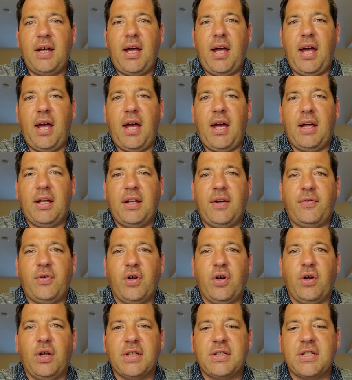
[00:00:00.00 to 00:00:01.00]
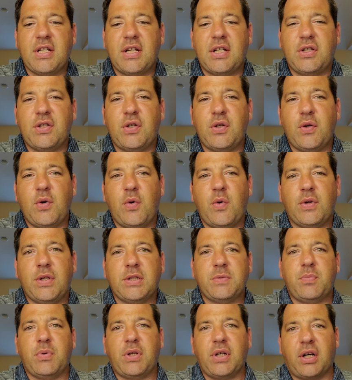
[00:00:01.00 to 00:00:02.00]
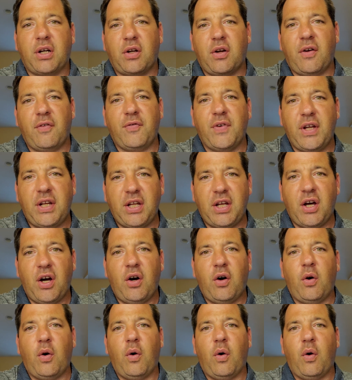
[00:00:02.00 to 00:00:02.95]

And if you're listening to this particular video